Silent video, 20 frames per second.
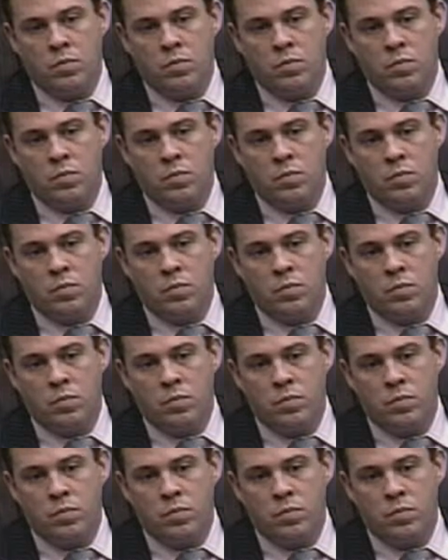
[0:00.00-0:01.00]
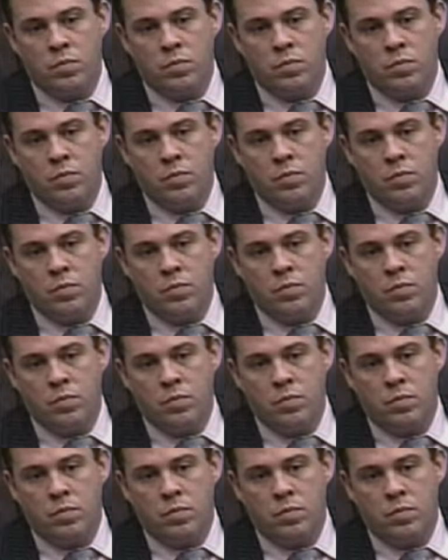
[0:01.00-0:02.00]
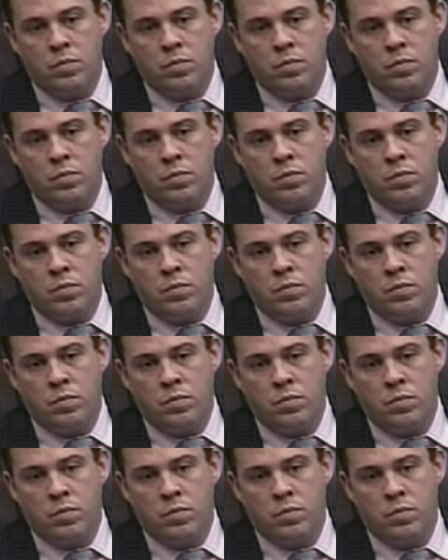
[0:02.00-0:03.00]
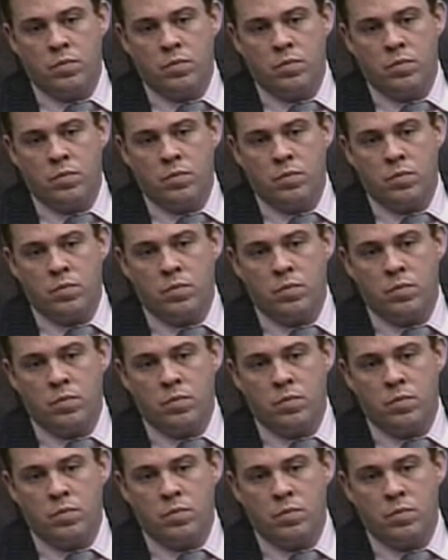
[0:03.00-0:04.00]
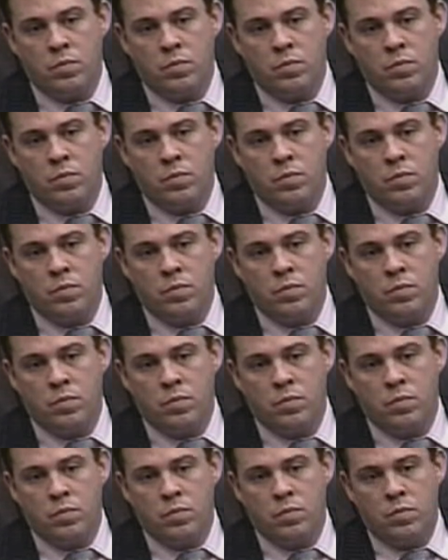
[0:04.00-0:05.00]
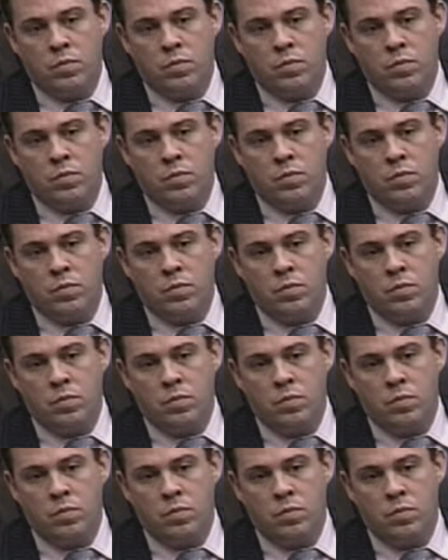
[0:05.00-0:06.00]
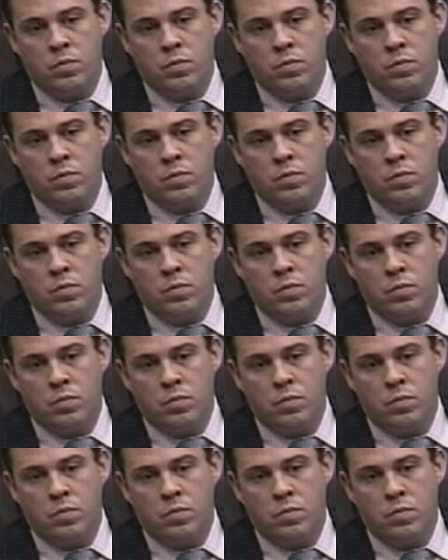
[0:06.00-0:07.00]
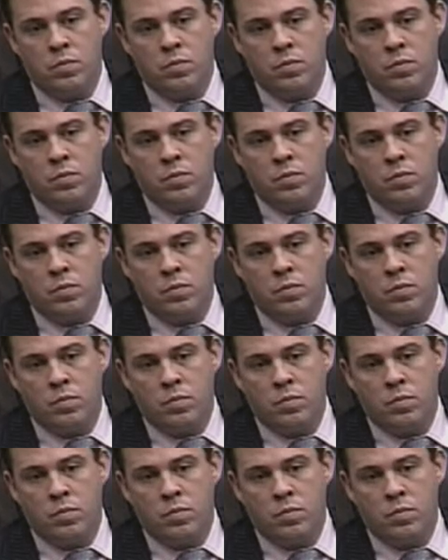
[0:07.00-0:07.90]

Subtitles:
The person shown says nothing.